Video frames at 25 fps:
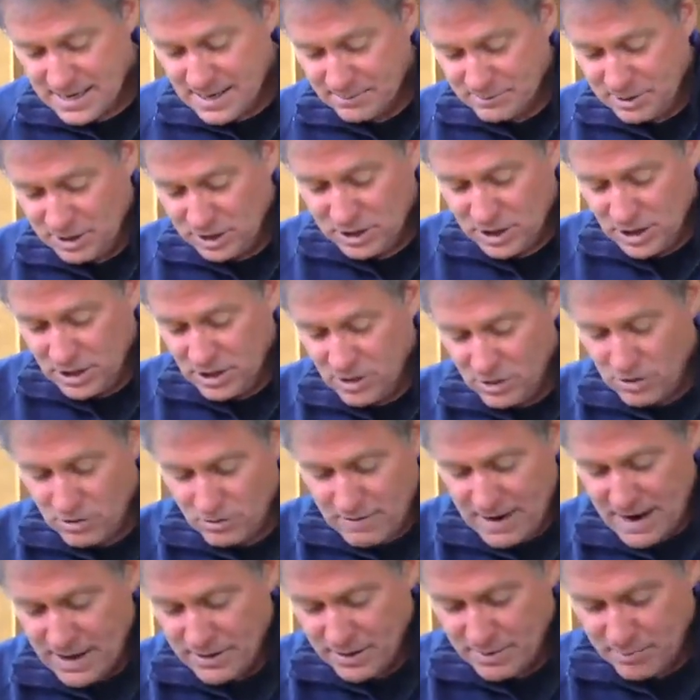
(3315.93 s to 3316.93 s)
I'm just going to go
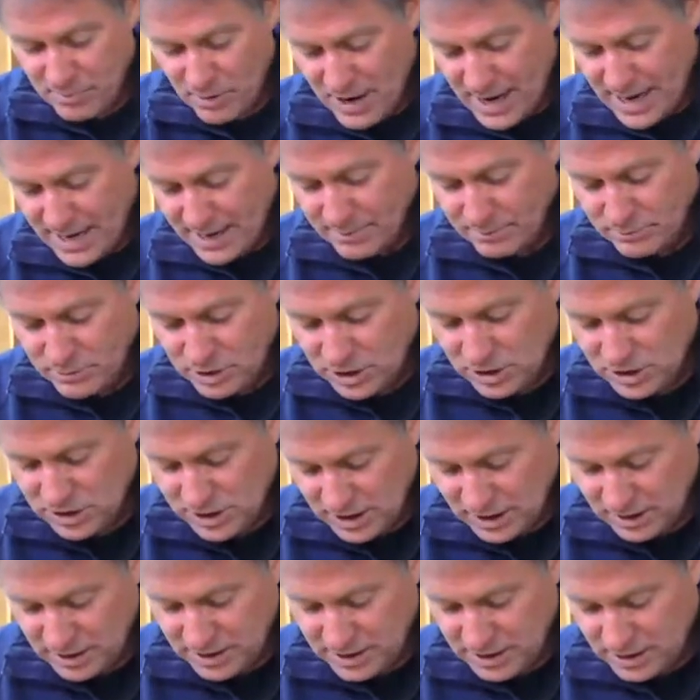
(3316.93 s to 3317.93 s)
around the bottom just
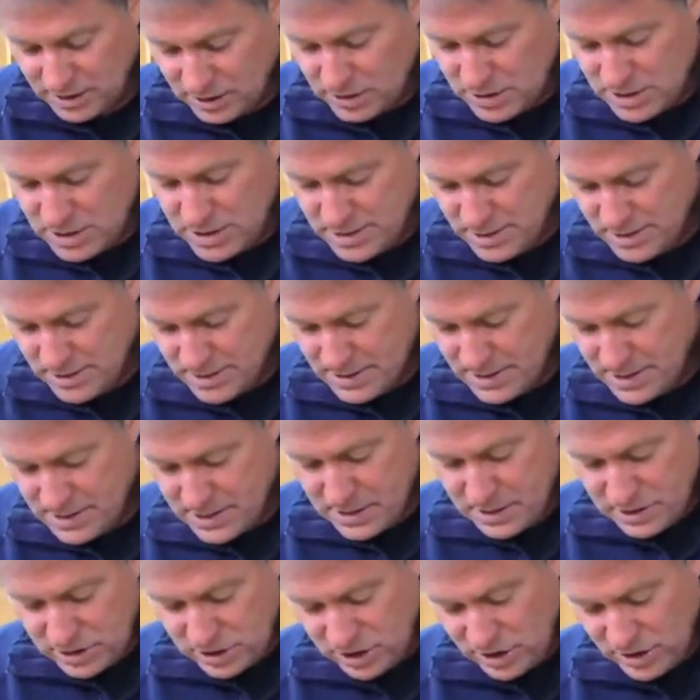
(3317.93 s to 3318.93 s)
a little
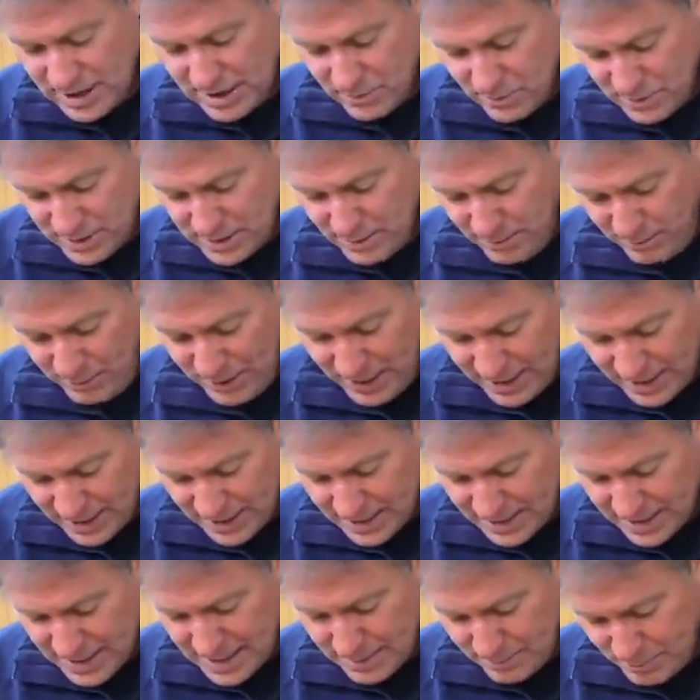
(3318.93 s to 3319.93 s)
so that when you pick
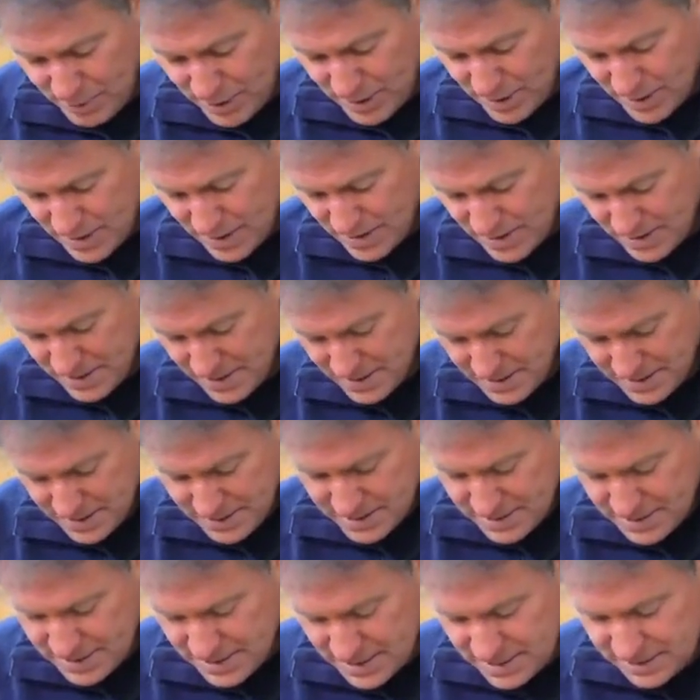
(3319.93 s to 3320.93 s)
it up,
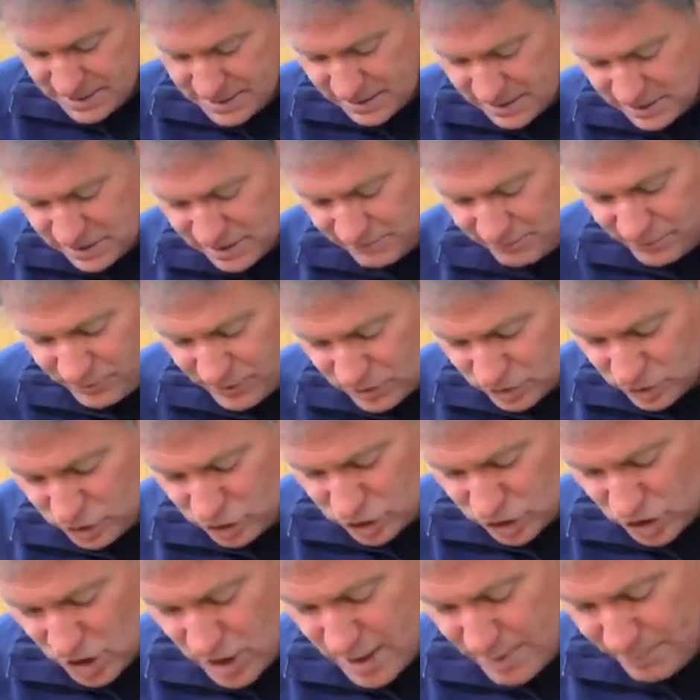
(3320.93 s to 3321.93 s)
it doesn't feel
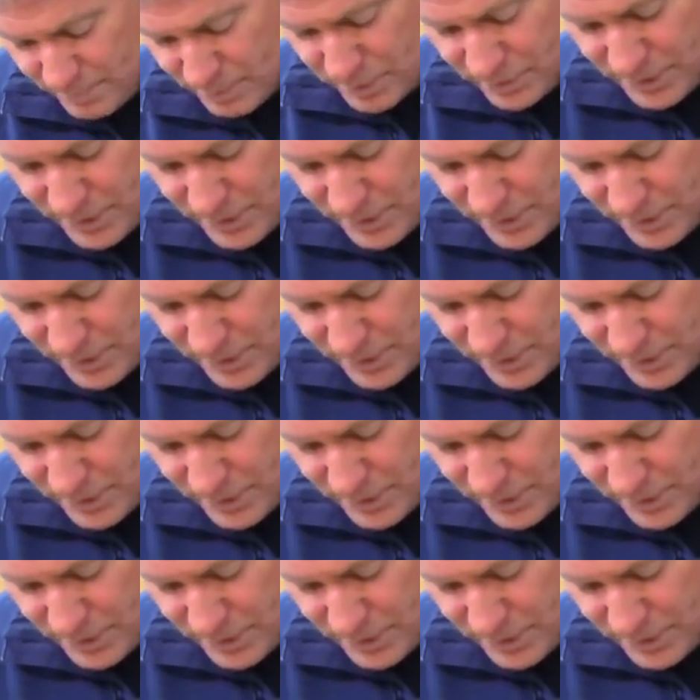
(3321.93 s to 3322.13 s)
sharp